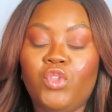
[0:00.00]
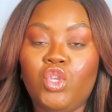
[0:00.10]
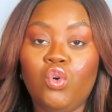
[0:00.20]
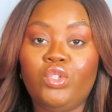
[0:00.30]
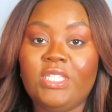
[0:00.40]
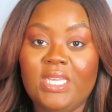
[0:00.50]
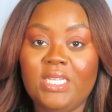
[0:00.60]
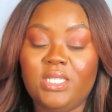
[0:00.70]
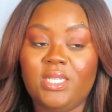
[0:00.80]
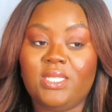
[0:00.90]
2
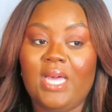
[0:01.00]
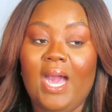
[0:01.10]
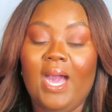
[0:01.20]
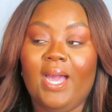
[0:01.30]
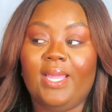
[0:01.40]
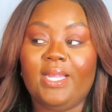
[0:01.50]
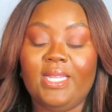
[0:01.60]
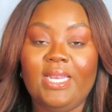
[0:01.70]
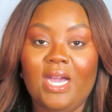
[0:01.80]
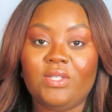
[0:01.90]
seasons I
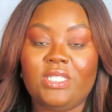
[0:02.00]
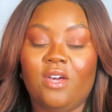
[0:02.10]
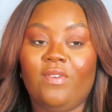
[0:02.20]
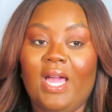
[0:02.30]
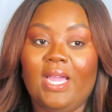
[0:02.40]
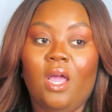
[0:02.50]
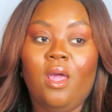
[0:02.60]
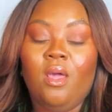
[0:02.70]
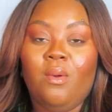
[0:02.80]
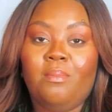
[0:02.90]
clean out stuff like
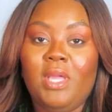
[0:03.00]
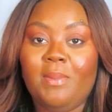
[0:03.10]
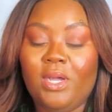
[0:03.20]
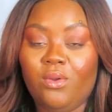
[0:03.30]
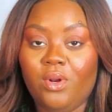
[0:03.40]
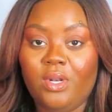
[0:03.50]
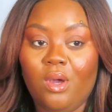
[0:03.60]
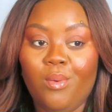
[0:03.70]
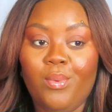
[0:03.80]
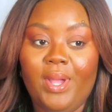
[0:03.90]
me and my daughter
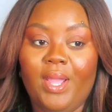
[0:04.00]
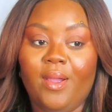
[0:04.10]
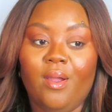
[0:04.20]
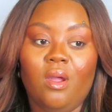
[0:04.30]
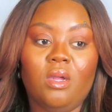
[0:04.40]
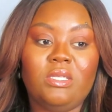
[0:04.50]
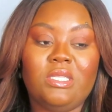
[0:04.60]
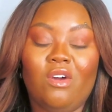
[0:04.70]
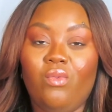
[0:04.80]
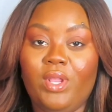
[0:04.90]
don't wear,
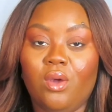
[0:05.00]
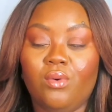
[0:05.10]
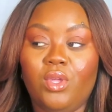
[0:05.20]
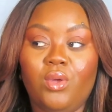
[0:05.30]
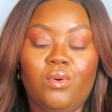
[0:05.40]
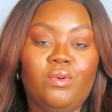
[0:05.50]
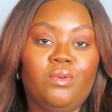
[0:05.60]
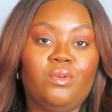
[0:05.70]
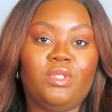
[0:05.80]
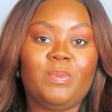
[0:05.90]
stuff we don't
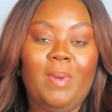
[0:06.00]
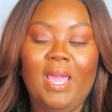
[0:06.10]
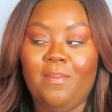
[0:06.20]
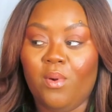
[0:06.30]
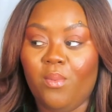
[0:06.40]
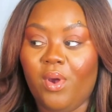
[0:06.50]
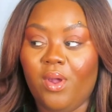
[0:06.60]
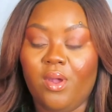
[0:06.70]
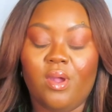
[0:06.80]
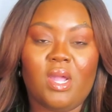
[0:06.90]
use,
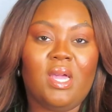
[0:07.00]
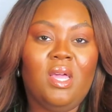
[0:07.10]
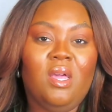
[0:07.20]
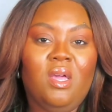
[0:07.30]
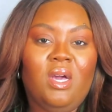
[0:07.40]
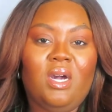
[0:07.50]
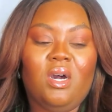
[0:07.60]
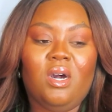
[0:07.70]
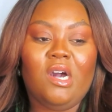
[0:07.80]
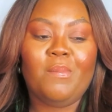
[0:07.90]
paperwork,
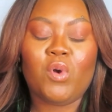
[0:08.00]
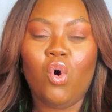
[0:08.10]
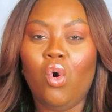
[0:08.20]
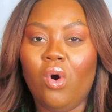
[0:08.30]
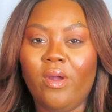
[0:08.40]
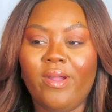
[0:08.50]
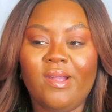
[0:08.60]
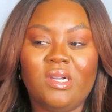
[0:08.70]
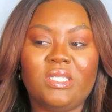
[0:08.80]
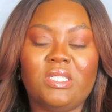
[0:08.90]

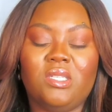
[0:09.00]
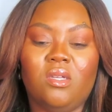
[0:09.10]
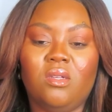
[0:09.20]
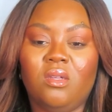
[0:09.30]
cords,